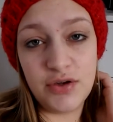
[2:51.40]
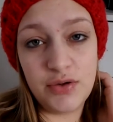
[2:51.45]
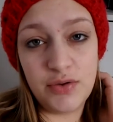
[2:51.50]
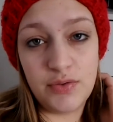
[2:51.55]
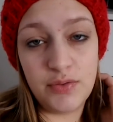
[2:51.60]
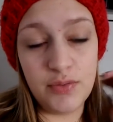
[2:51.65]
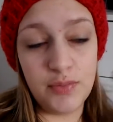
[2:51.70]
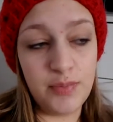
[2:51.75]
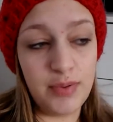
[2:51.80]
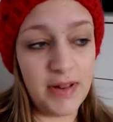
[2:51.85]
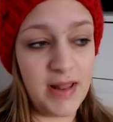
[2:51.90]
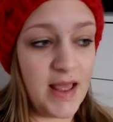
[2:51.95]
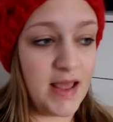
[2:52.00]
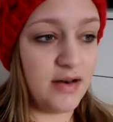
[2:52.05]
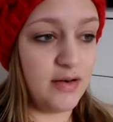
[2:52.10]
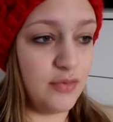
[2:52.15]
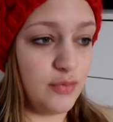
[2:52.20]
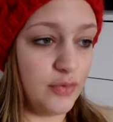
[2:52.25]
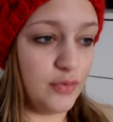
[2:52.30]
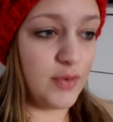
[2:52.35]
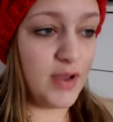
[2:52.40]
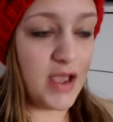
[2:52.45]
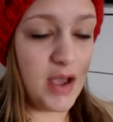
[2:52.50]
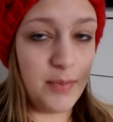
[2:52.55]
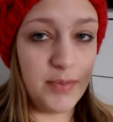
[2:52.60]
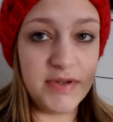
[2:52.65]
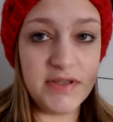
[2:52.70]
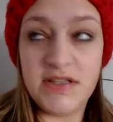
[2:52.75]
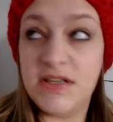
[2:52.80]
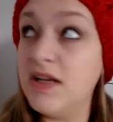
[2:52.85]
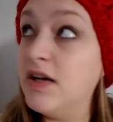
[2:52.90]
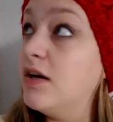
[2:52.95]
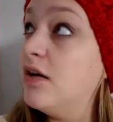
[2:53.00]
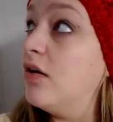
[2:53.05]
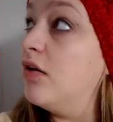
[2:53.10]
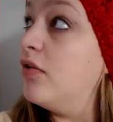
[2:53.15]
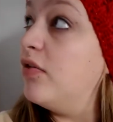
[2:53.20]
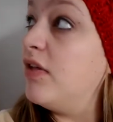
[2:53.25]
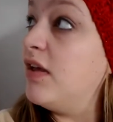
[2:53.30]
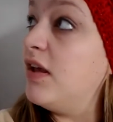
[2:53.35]
to plan all the way up
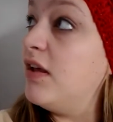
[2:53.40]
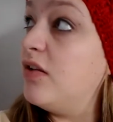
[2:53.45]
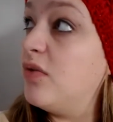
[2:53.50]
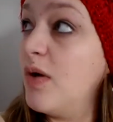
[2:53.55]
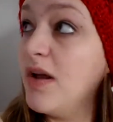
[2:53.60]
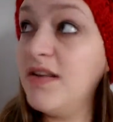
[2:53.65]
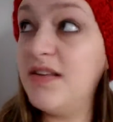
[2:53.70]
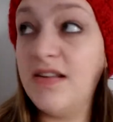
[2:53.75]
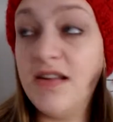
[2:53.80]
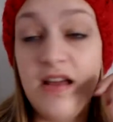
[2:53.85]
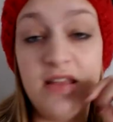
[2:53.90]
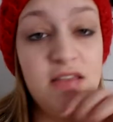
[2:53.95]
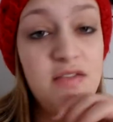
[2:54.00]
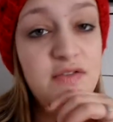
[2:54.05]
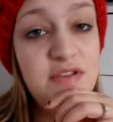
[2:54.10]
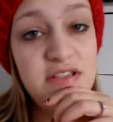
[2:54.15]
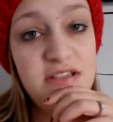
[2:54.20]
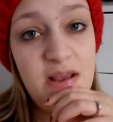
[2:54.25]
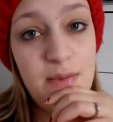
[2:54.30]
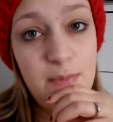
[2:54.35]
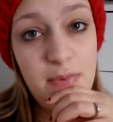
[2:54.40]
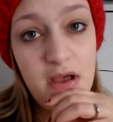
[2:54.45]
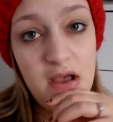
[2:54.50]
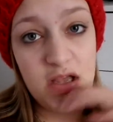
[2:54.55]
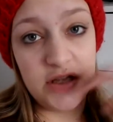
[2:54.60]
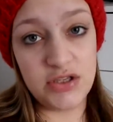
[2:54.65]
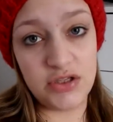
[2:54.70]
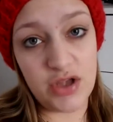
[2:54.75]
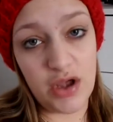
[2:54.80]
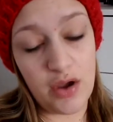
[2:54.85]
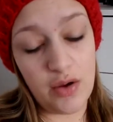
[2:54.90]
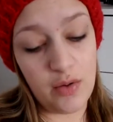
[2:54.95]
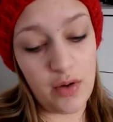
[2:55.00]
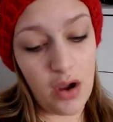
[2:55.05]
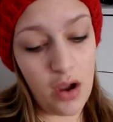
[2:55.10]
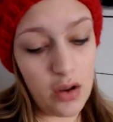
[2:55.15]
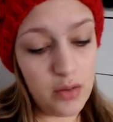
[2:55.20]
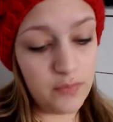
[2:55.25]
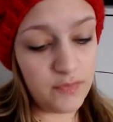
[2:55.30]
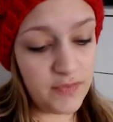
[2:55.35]
until the 29th of December so
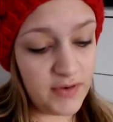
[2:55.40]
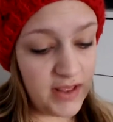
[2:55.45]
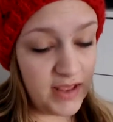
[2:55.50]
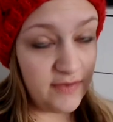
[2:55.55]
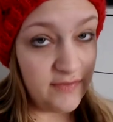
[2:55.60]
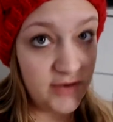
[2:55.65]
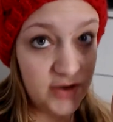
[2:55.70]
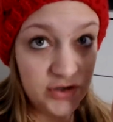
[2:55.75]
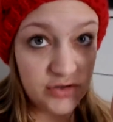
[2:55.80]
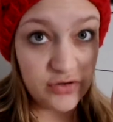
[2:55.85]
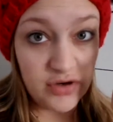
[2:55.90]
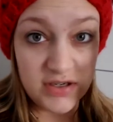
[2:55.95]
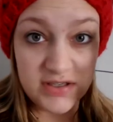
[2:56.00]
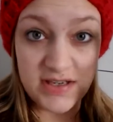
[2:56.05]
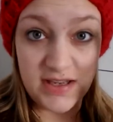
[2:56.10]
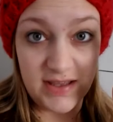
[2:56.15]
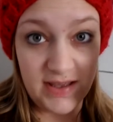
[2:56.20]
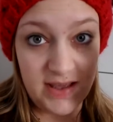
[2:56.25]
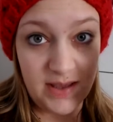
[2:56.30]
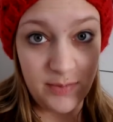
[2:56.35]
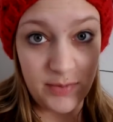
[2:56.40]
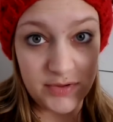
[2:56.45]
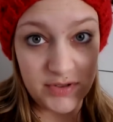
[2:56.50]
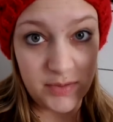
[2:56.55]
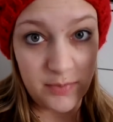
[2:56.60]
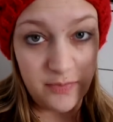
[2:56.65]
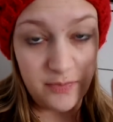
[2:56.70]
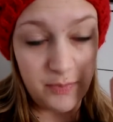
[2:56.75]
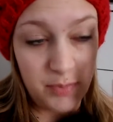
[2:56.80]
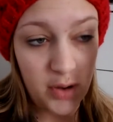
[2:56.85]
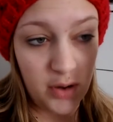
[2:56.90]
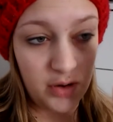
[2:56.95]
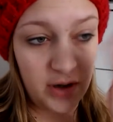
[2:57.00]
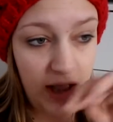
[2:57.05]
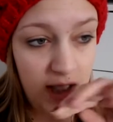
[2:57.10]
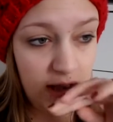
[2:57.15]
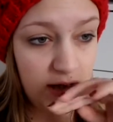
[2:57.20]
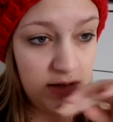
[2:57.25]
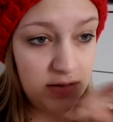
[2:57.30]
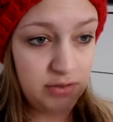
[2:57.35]
hopefully fingers crossed I can keep on top of
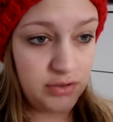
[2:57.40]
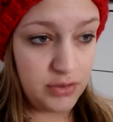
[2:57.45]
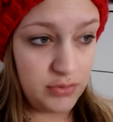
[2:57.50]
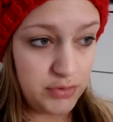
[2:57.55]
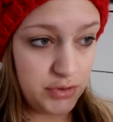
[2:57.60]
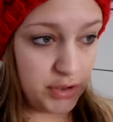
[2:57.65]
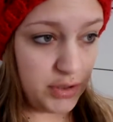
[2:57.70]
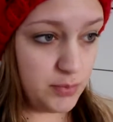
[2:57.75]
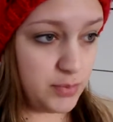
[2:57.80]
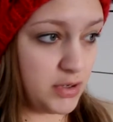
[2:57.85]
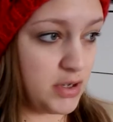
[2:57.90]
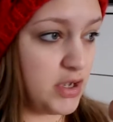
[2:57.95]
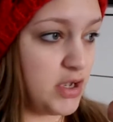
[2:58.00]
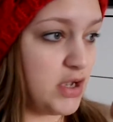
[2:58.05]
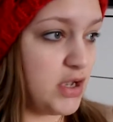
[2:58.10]
blog and YouTube